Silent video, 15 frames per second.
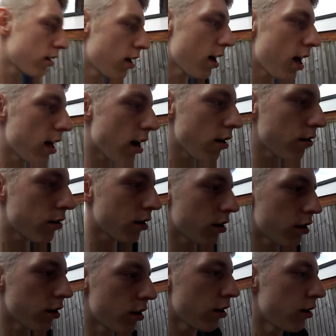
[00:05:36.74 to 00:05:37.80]
Hey-o.
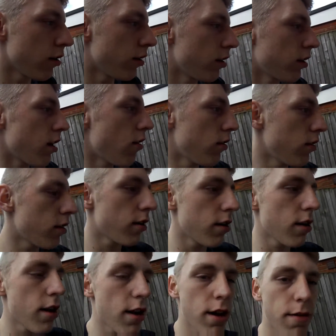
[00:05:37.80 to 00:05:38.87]
Go
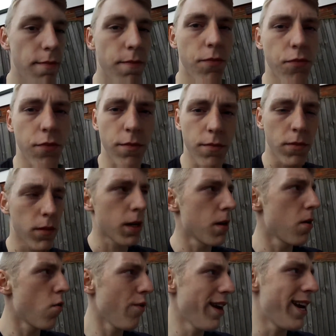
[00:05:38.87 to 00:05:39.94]
on.
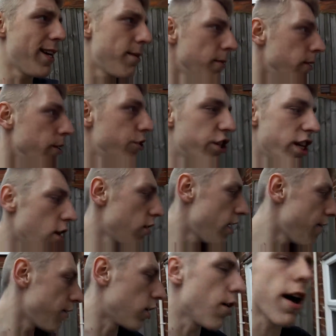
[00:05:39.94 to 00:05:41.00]
Weird. She don't ever go